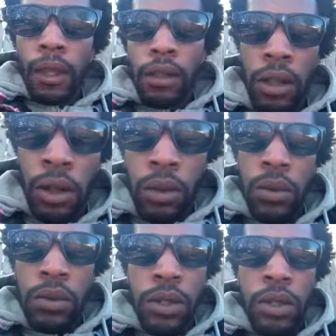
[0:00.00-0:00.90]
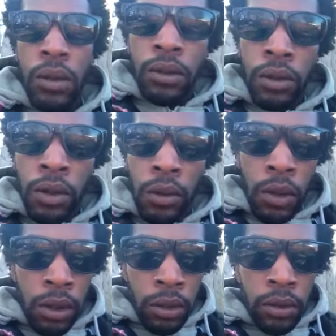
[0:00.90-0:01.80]
Yo, what's going on,
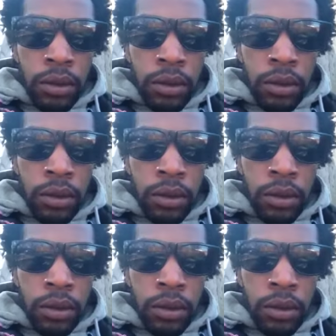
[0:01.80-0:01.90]
world?